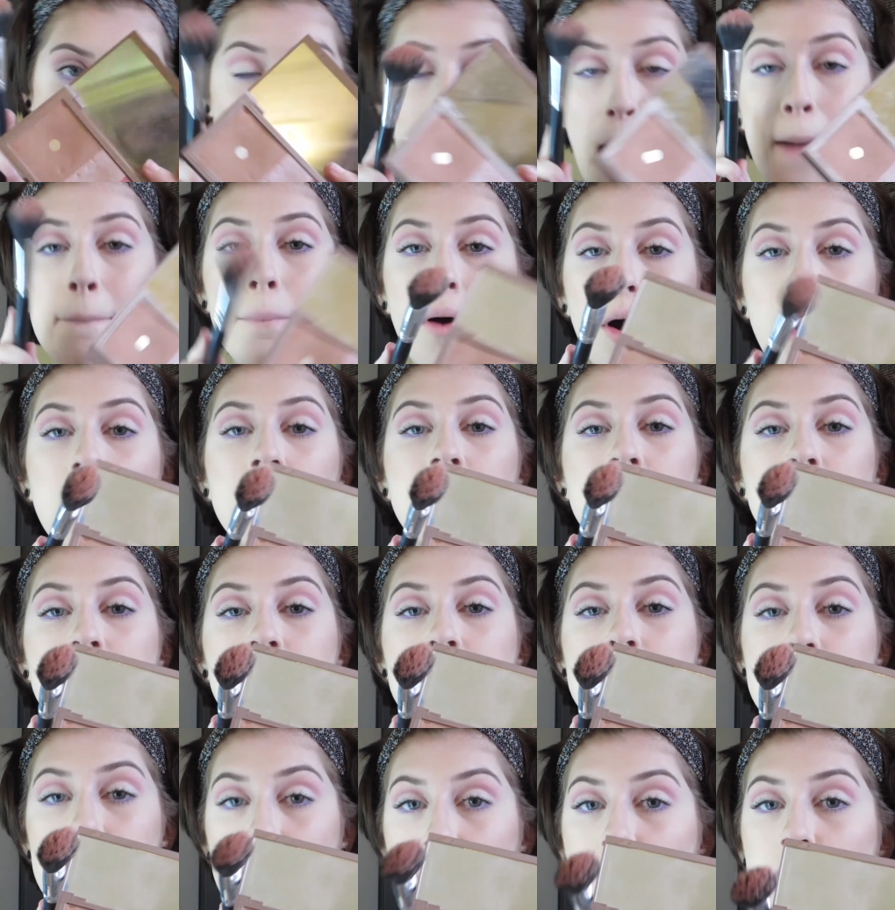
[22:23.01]
I bought
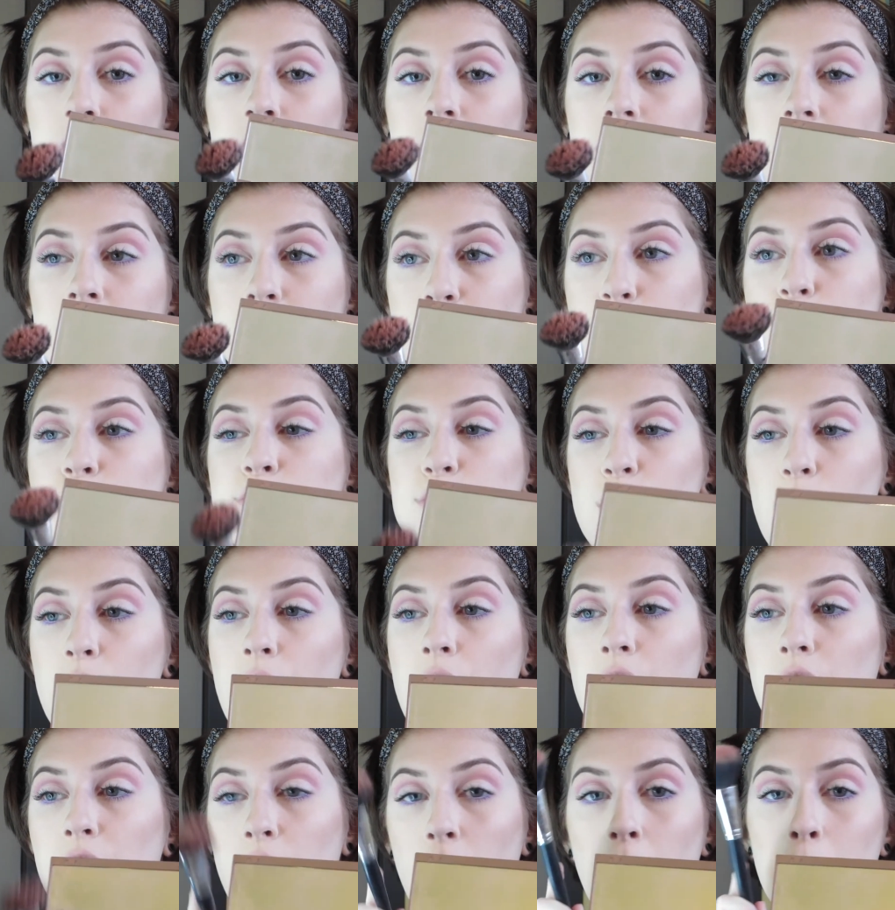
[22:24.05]
this, literally, this was so
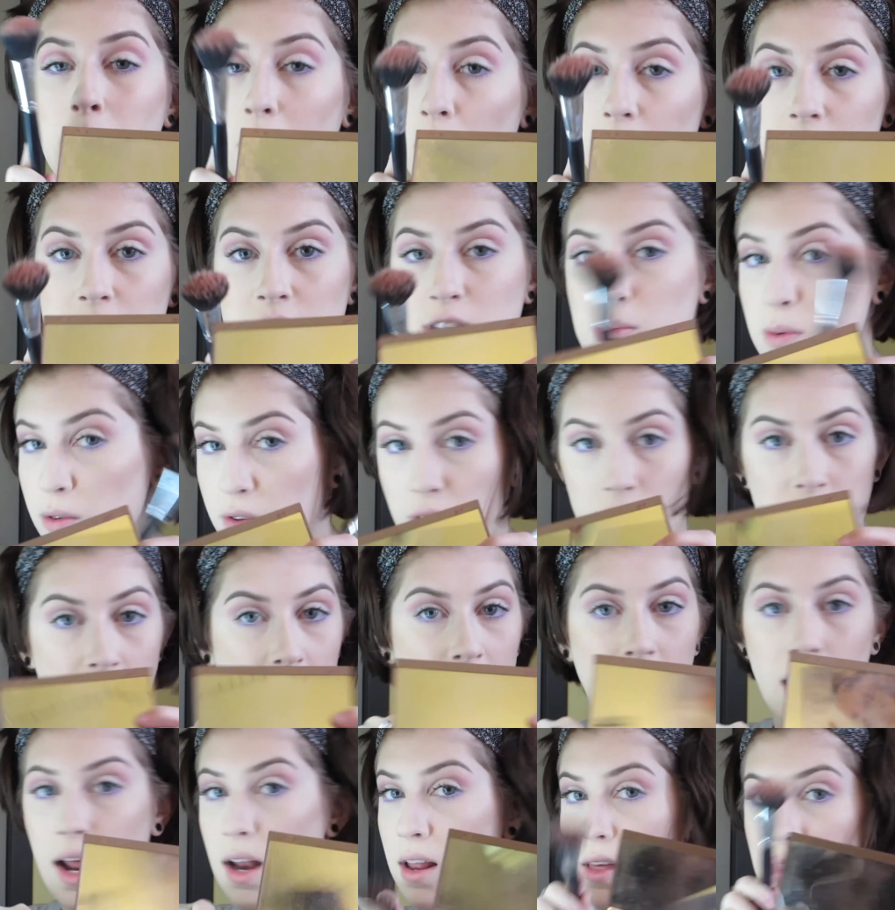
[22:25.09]
long ago. I bought this before they
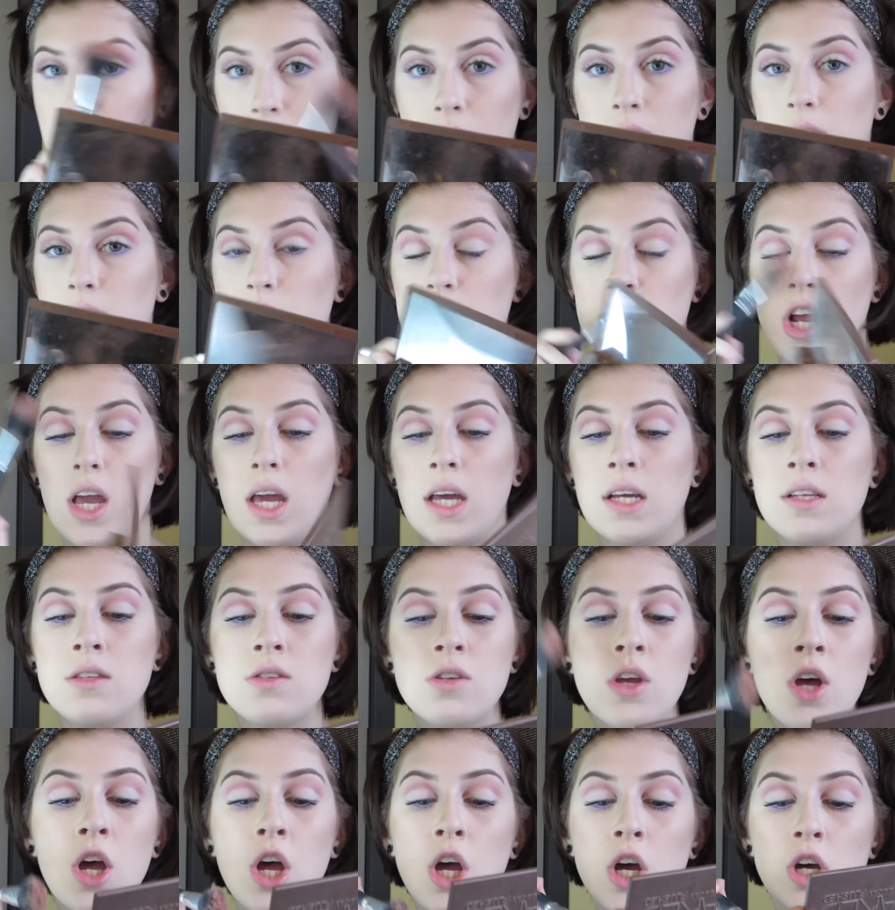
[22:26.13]
had any of the other
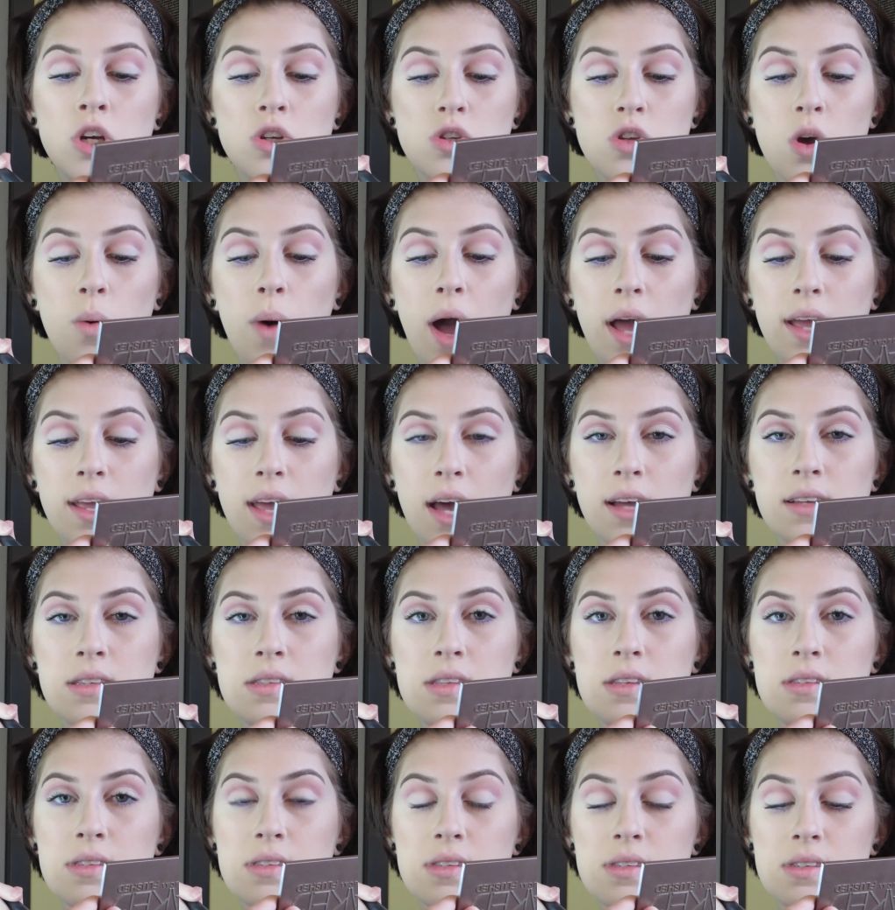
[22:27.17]
shades. So I guess
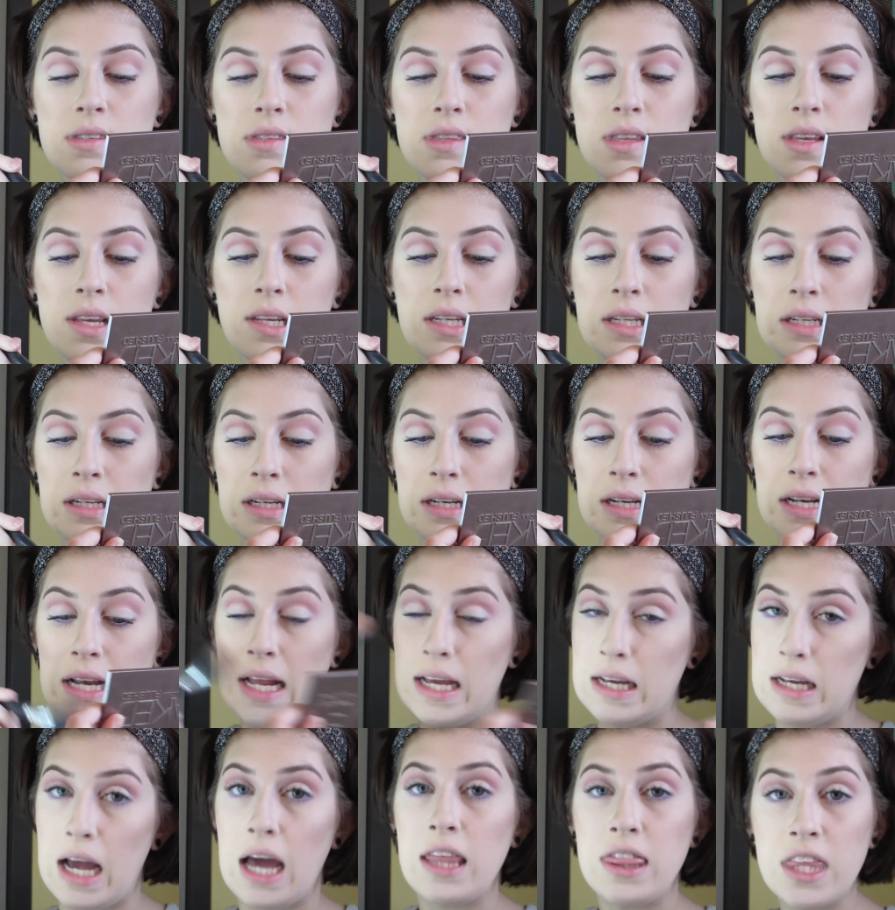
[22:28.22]
this is
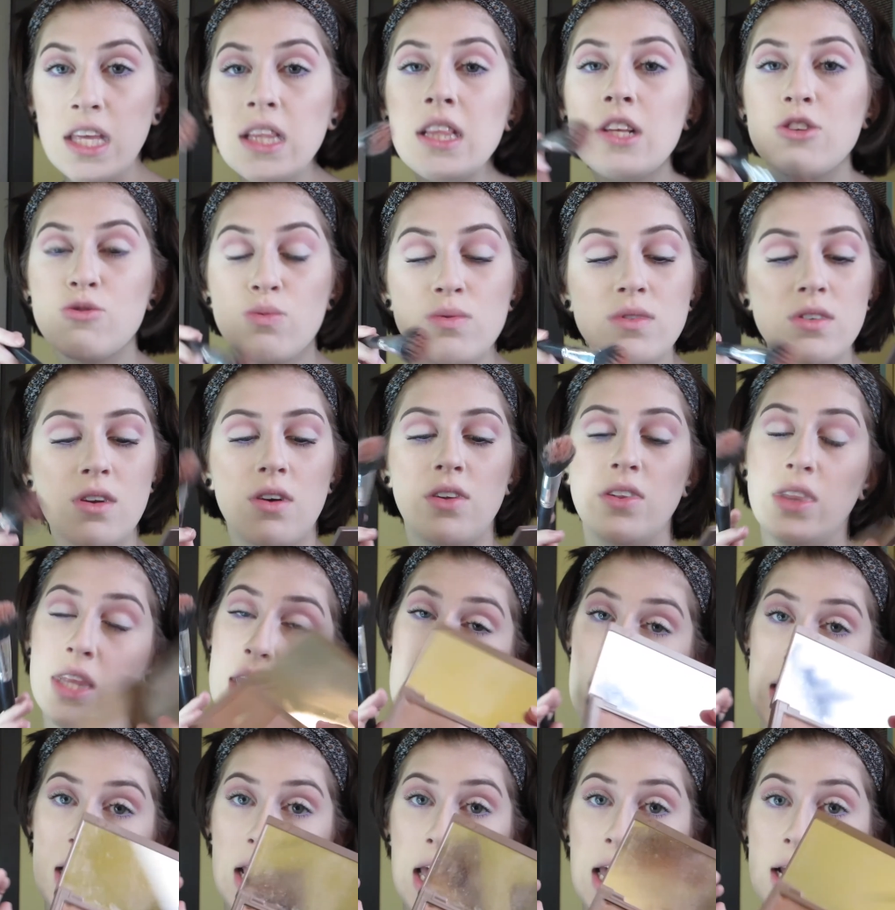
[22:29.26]
I think this one's called
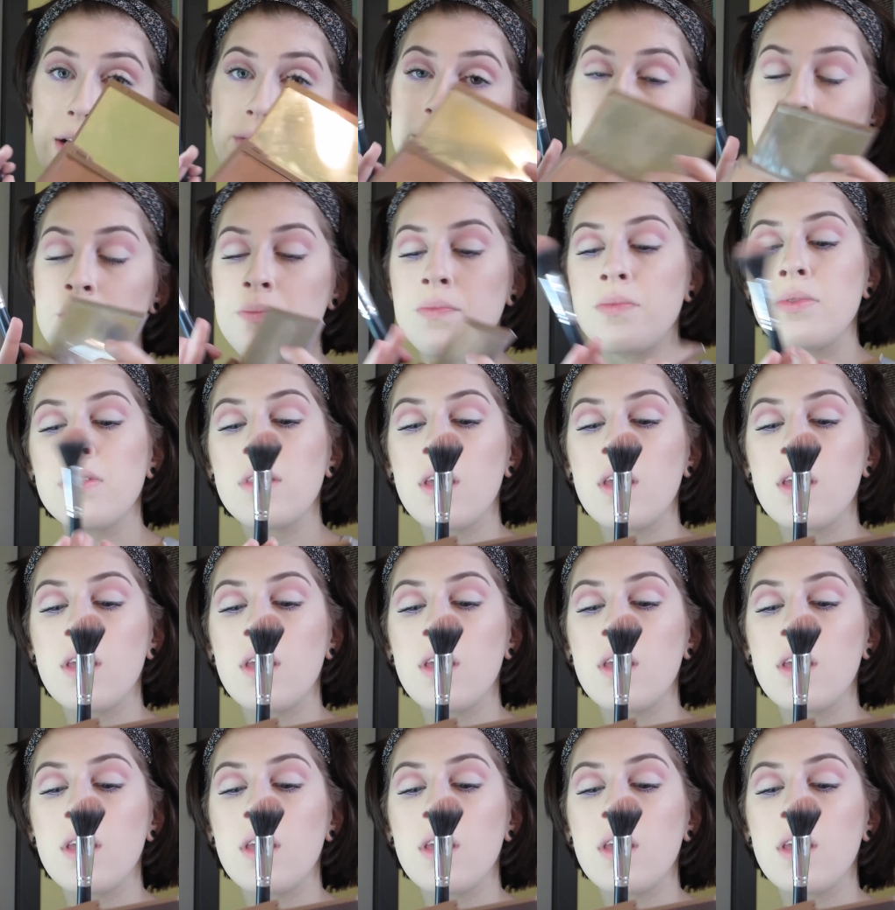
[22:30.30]
Naked.